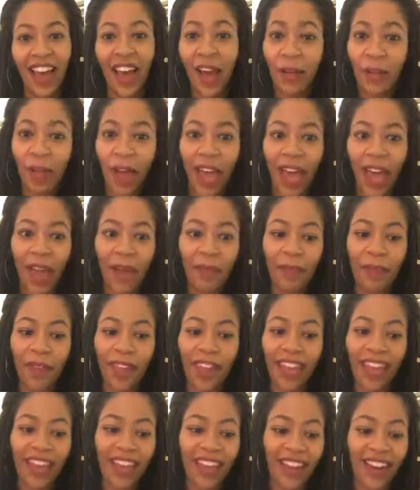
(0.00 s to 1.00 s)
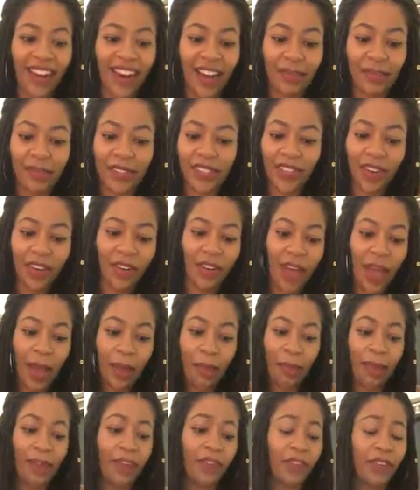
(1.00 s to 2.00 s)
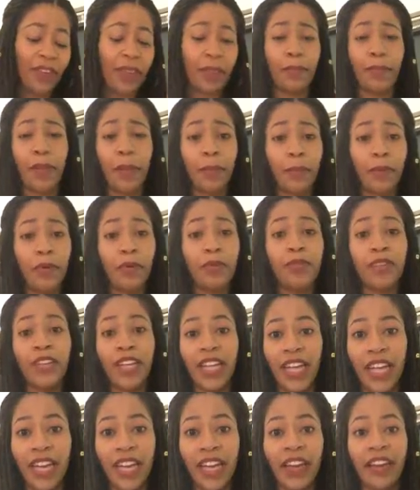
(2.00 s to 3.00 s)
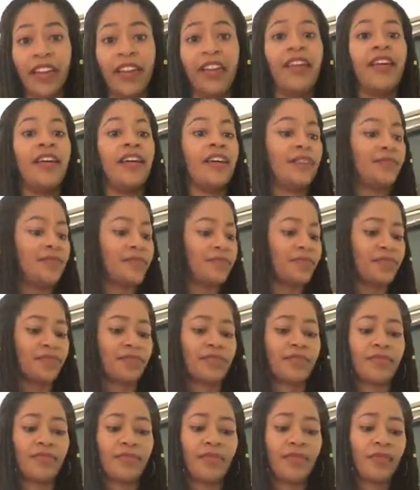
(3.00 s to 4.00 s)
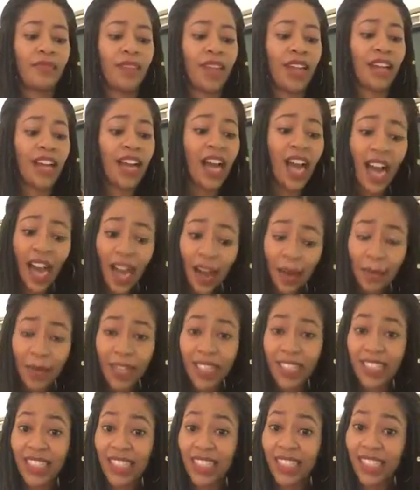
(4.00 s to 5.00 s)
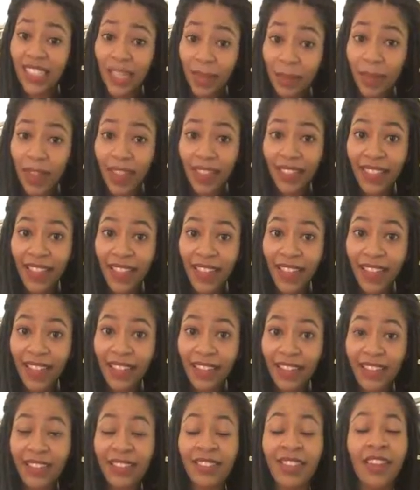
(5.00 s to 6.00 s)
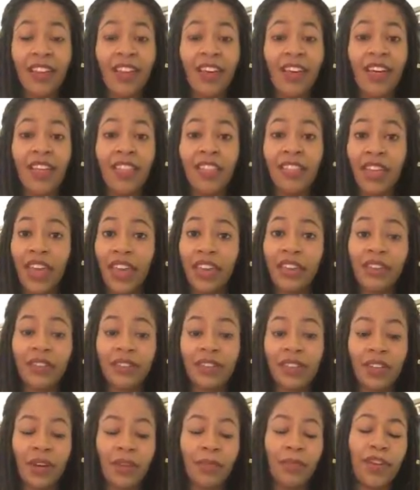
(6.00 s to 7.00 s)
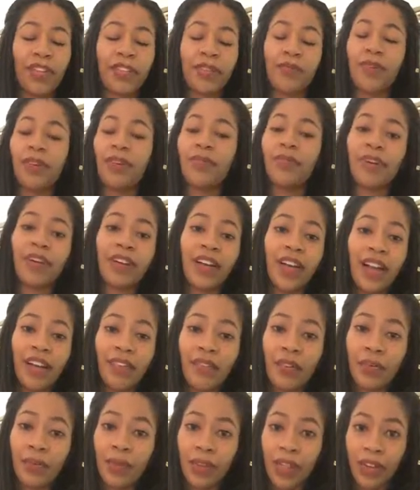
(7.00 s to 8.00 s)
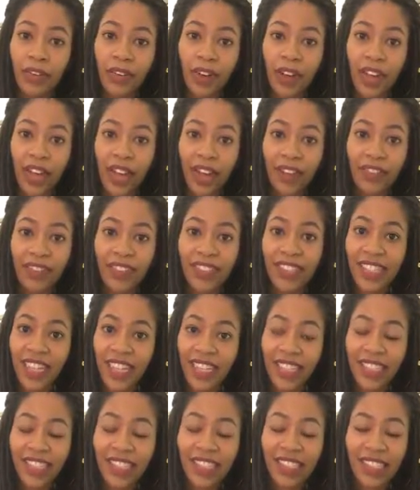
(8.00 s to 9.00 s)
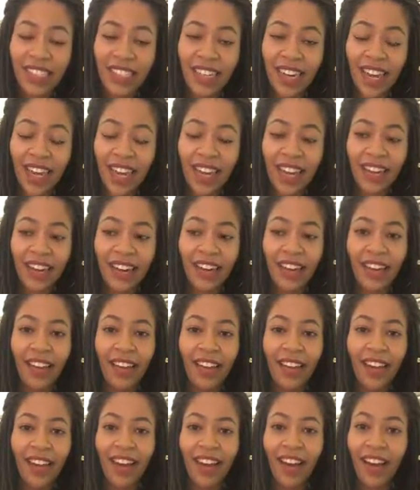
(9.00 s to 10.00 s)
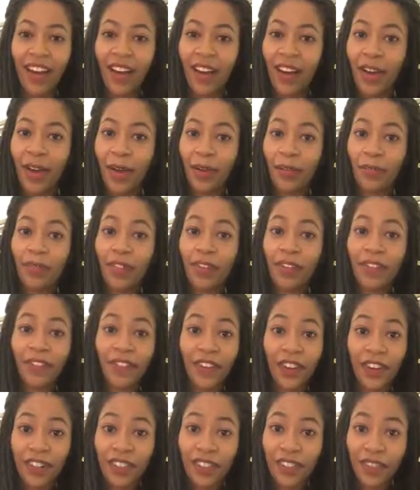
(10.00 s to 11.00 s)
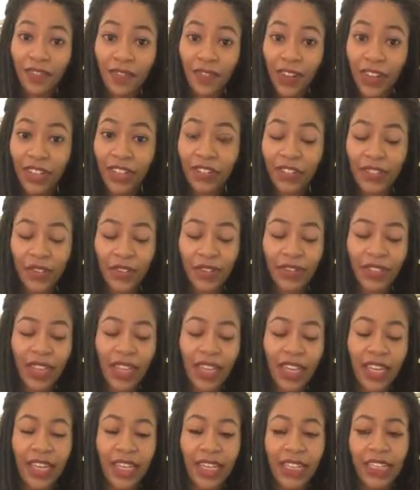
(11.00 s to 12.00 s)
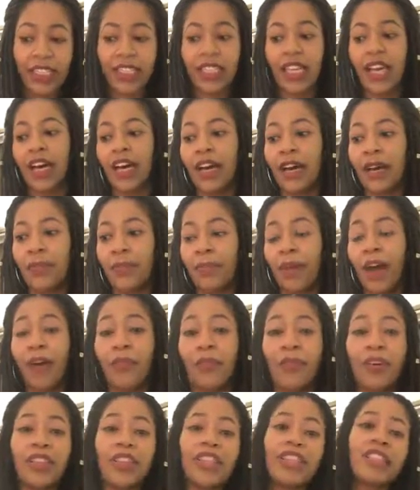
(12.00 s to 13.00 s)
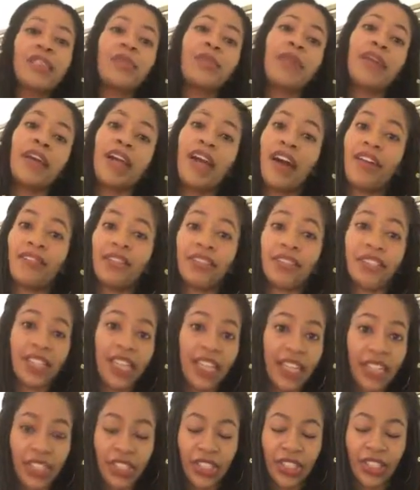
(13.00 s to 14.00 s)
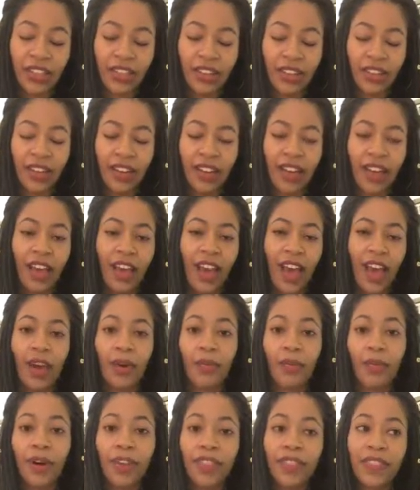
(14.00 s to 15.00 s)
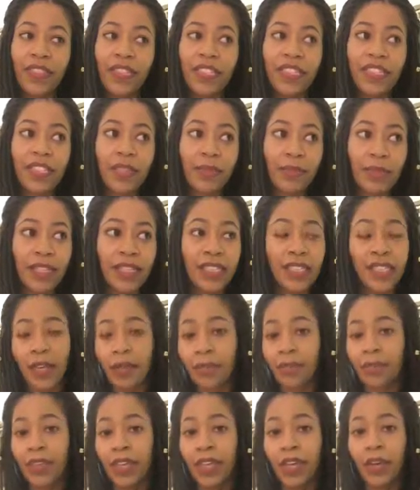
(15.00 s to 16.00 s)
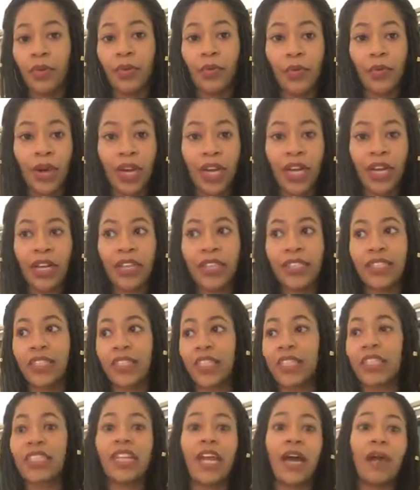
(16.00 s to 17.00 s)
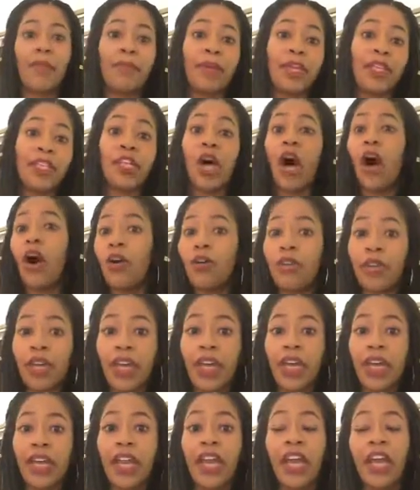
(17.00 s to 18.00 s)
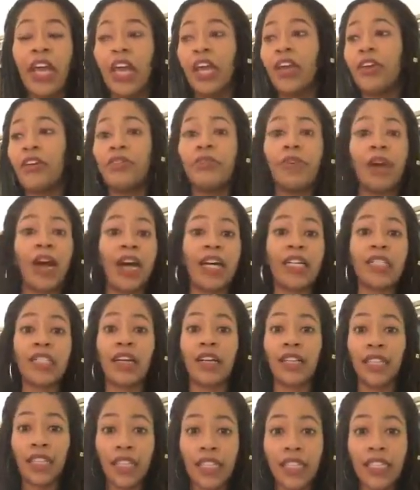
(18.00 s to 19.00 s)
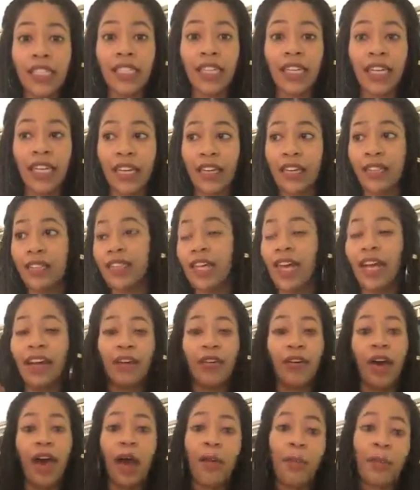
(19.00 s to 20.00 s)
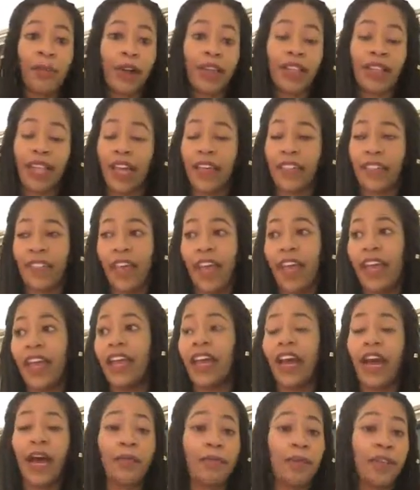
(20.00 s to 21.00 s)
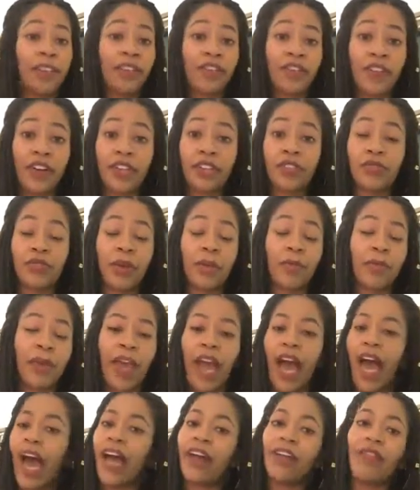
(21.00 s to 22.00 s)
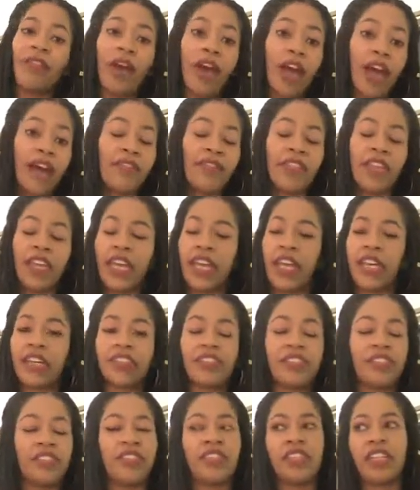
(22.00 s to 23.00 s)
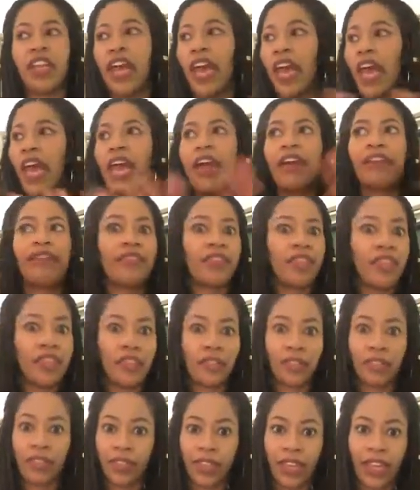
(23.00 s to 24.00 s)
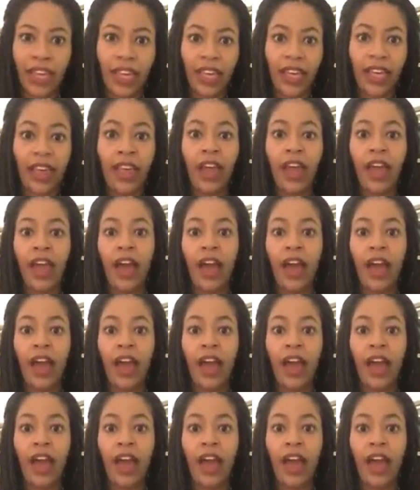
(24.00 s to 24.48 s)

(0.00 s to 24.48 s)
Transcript: I'm happy, and I'm so happy for the people who did comment and send me things. Thank you so much. We're going to have a really great conversation tonight. The first few things, I want this to be a conversation. I want this to be something where it's just not me talking and you guys are listening, because I don't operate like that. And I'll be the first to admit I don't have the answers to every little thing.